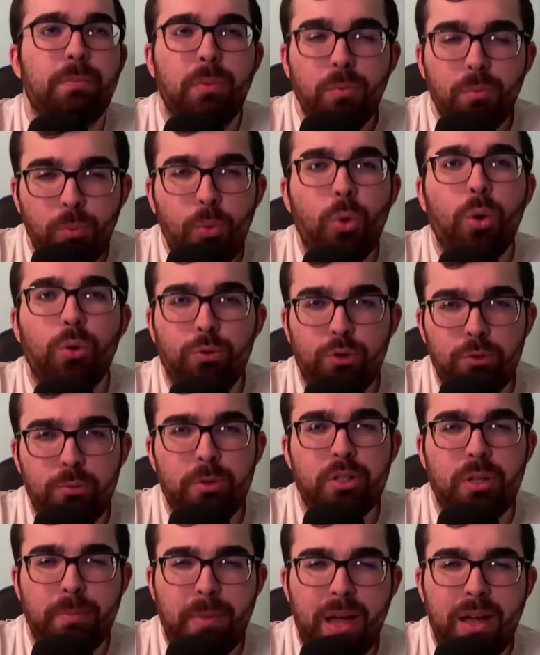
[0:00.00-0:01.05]
more
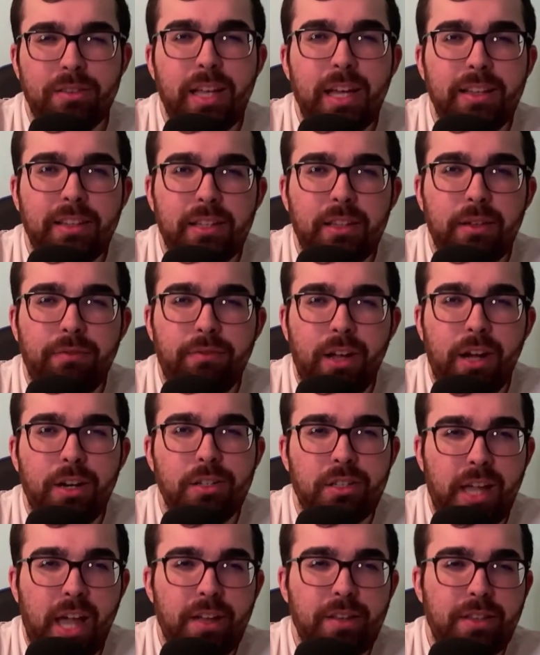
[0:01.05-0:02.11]
rumors about that the Flyer
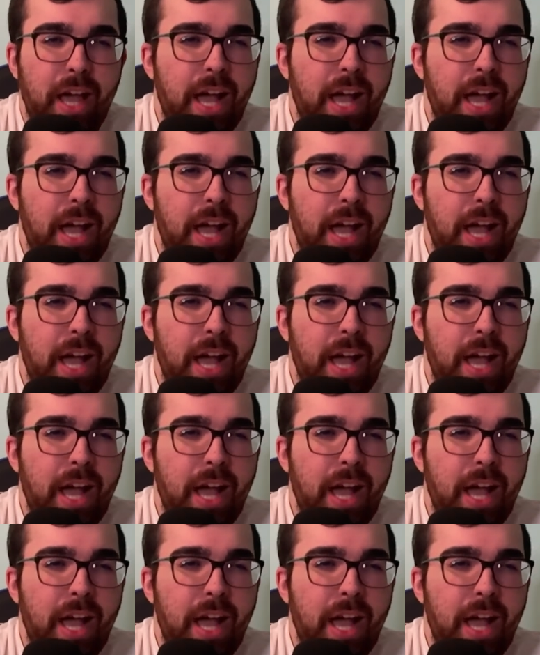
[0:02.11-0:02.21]
scouts